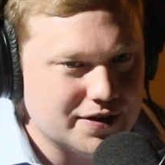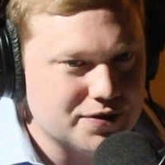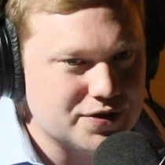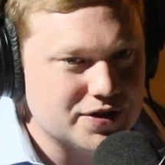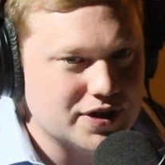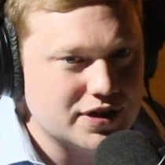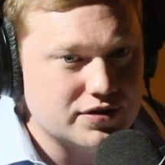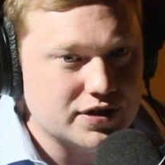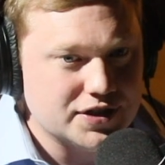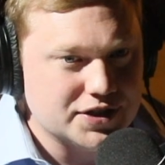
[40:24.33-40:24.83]
that
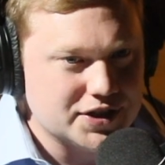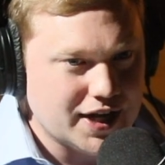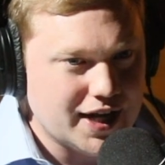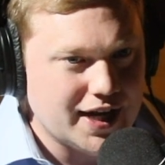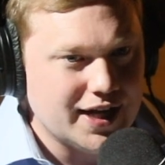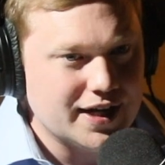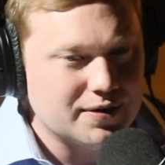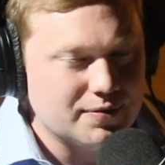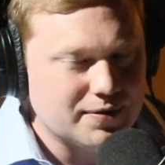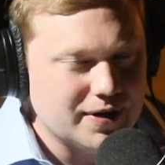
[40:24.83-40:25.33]
the other side
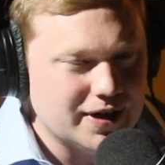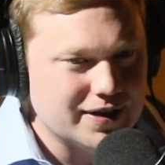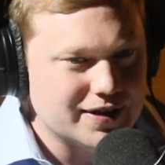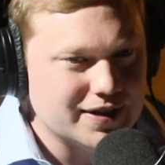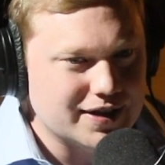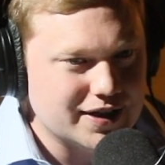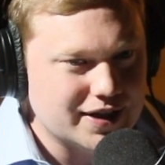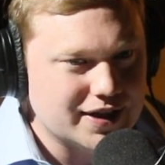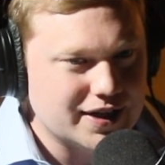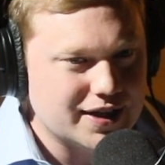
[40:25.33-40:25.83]
tries to hang
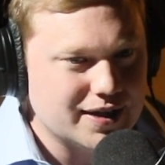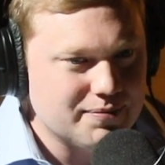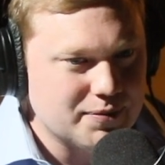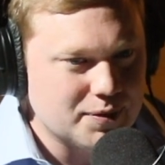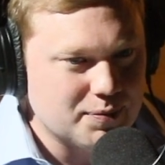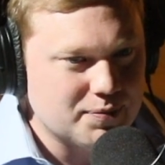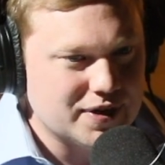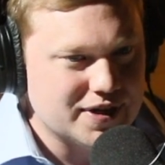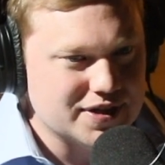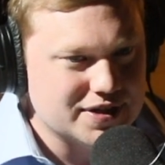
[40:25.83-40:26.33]
around the
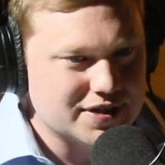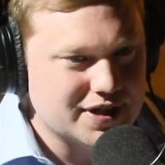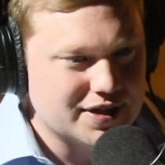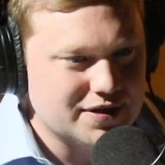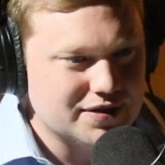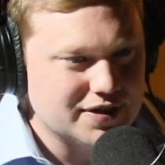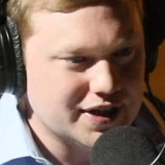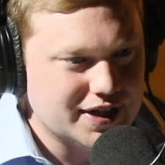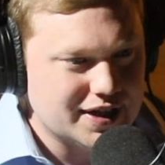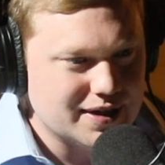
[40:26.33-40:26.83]
incumbent
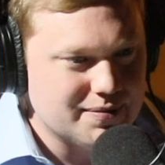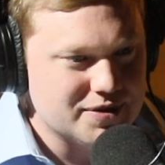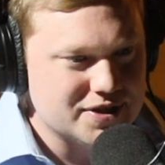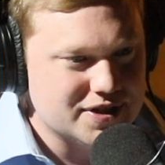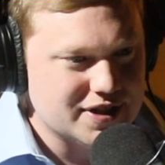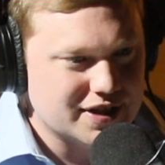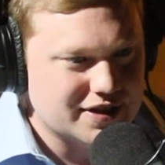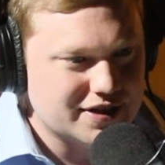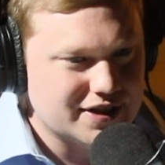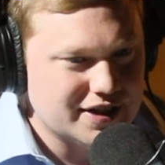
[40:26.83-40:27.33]
president or the
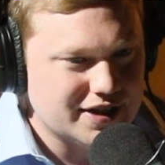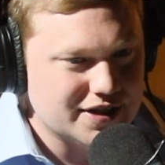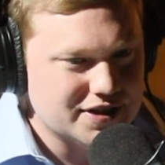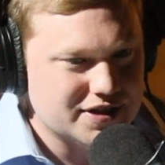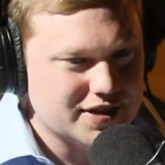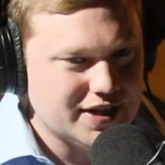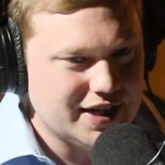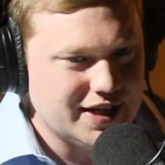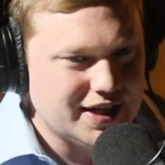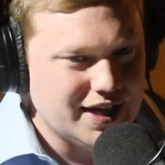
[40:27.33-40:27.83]
incumbent
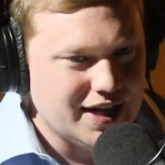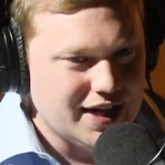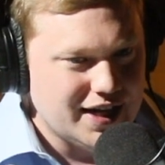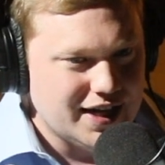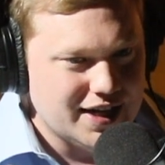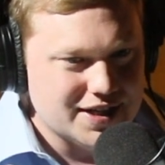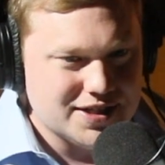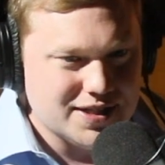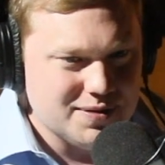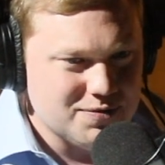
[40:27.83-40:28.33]
Secretary of
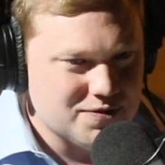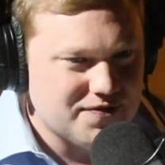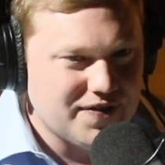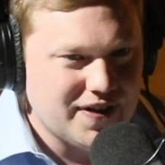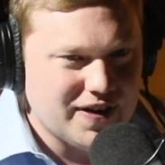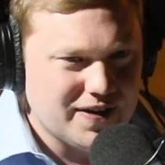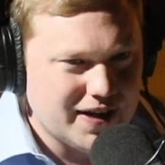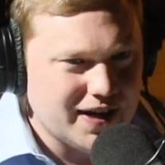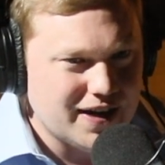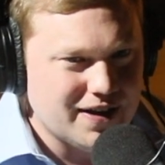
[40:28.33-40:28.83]
State. It
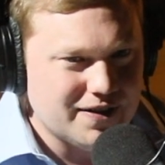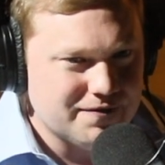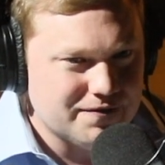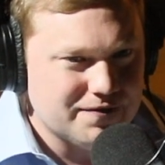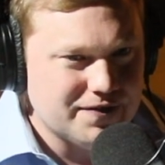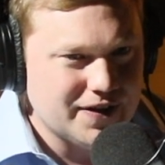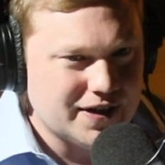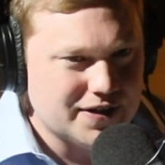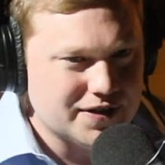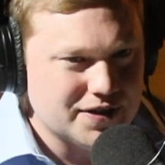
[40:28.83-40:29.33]
seems
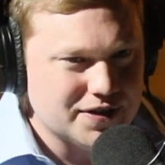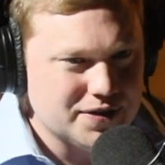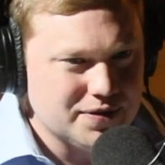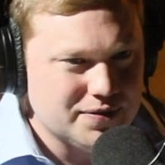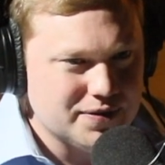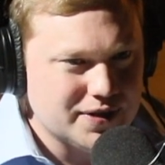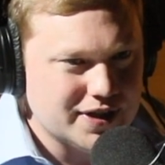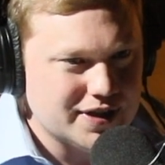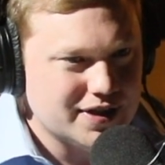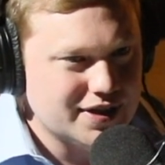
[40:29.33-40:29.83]
very
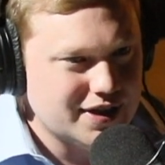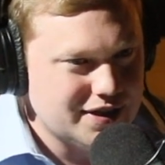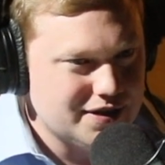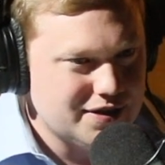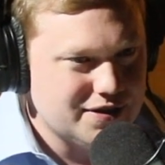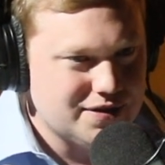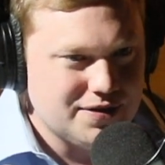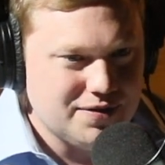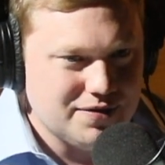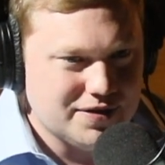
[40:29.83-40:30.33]
unfair to do.
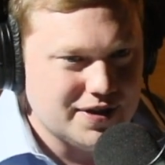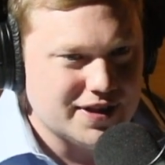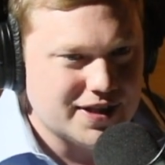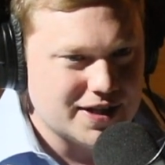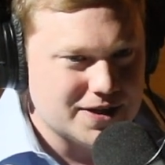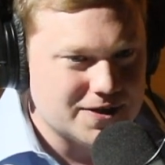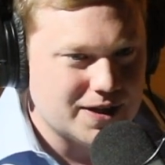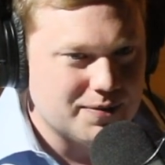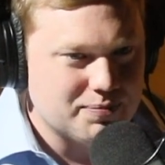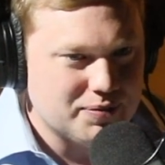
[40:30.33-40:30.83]
And do
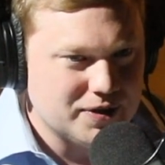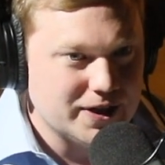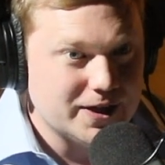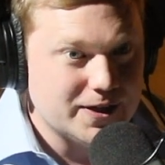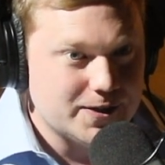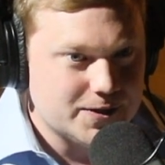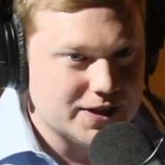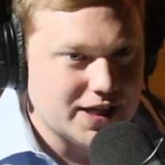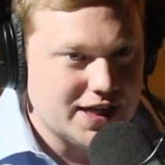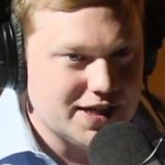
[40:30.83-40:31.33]
you think that's
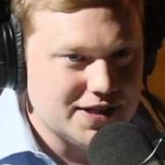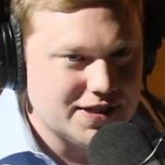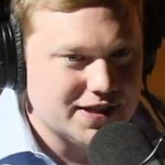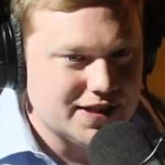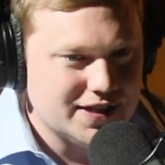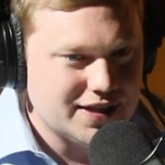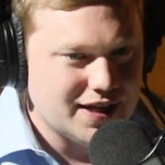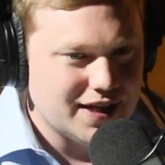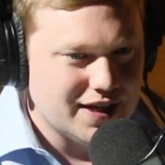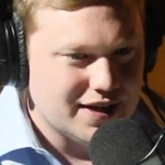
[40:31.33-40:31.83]
like
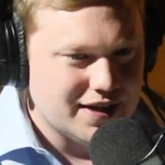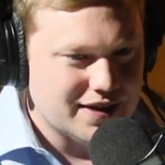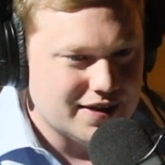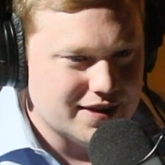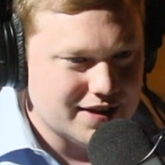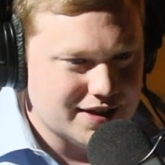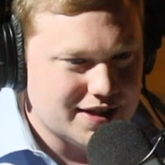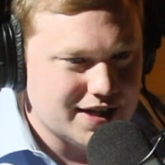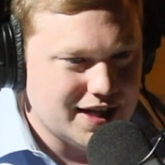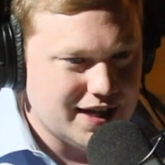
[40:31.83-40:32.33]
politicizing
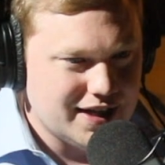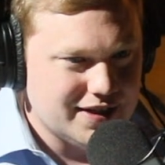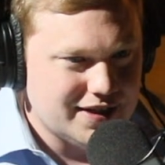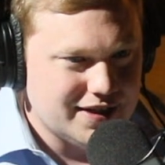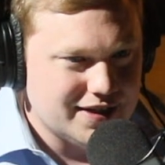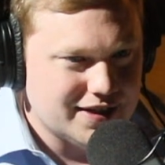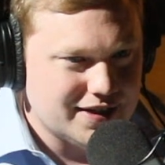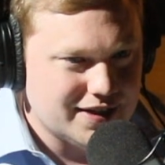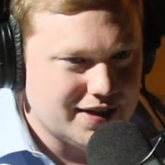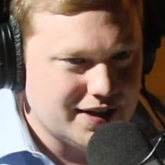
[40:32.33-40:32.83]
the
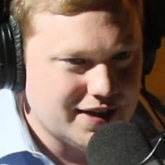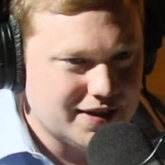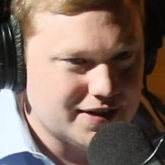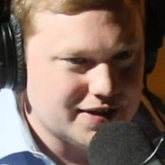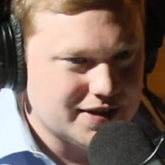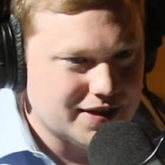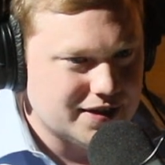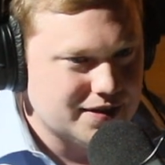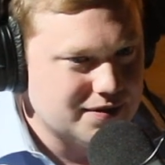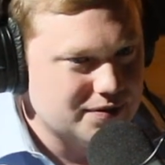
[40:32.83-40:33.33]
dead
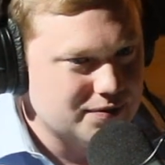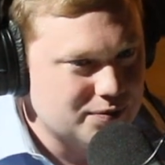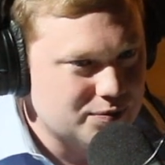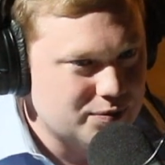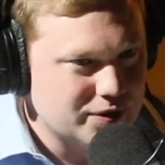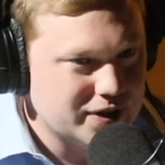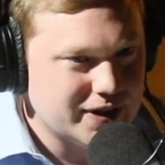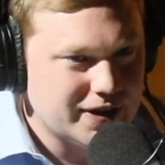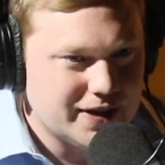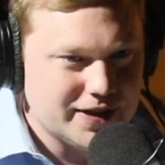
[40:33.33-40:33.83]
and
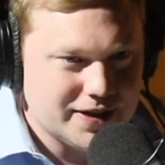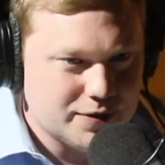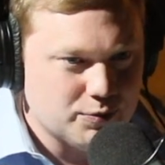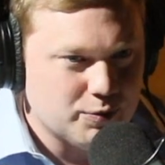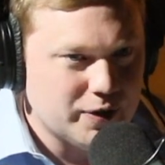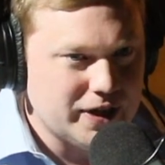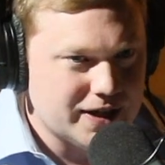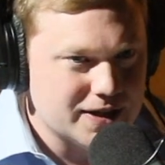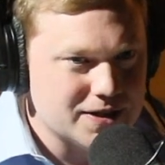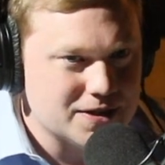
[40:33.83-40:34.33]

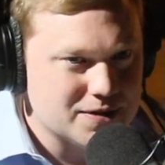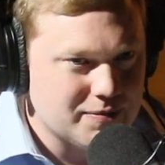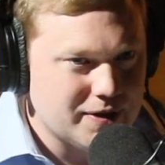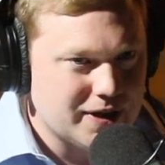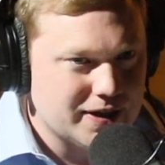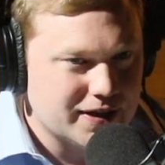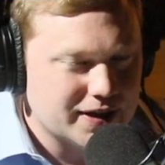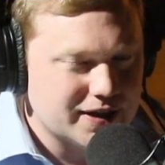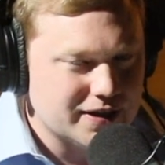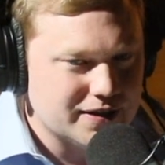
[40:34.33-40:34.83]
really
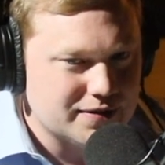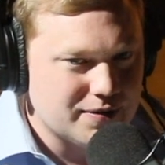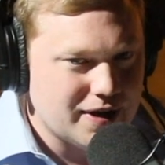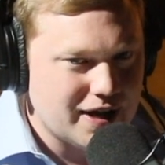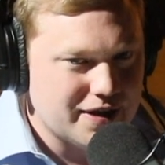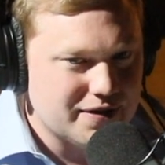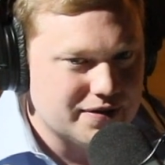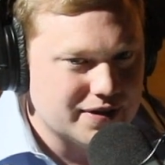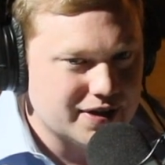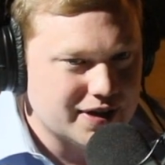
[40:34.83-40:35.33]
weakens
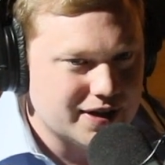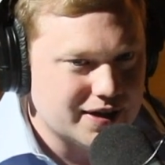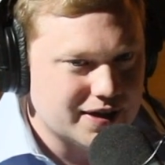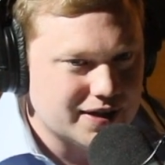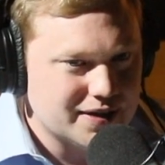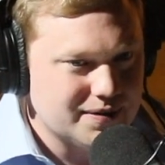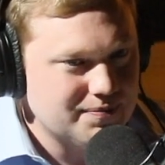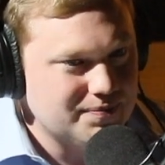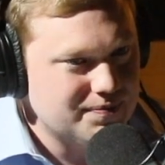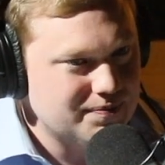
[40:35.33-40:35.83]
America rather
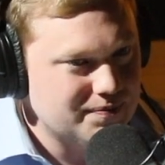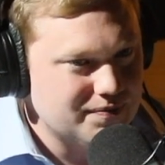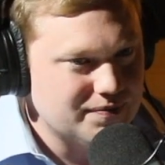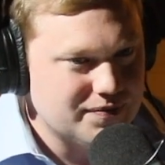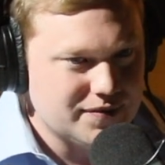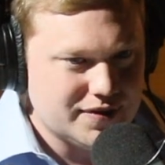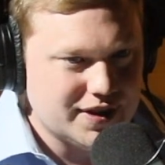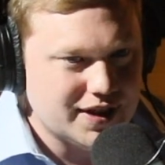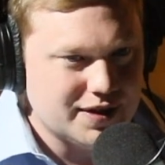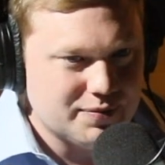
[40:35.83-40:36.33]

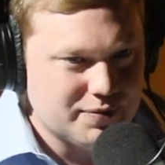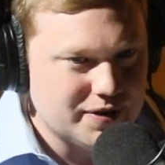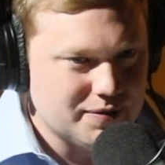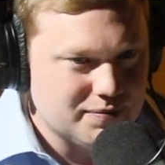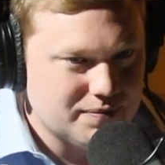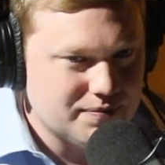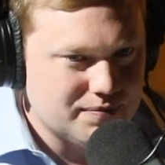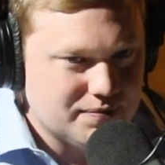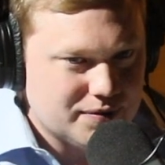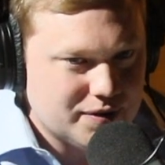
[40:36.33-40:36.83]
than
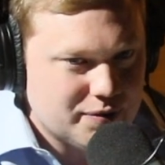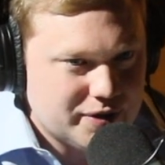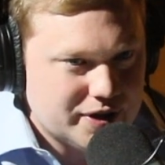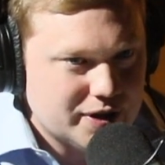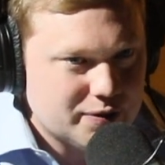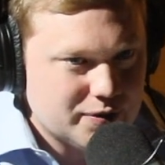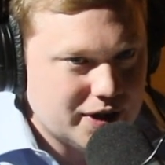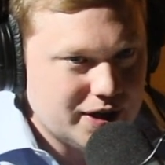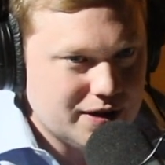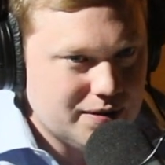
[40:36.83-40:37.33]

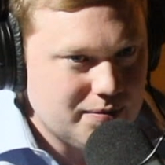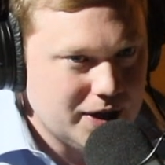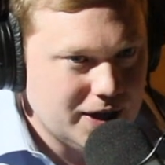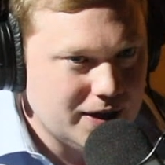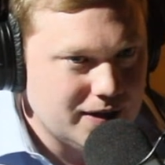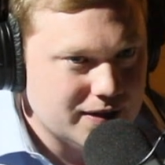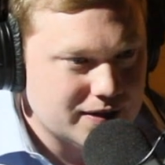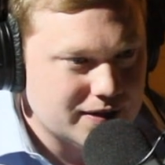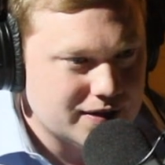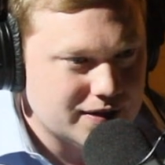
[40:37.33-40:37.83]
we don't
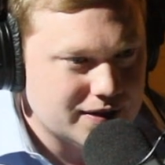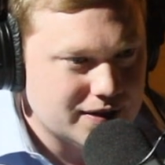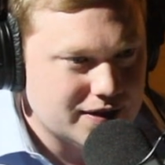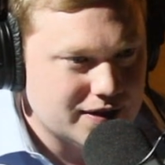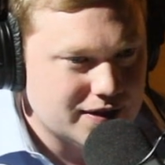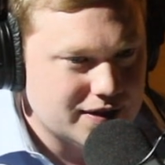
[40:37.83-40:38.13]
need to be?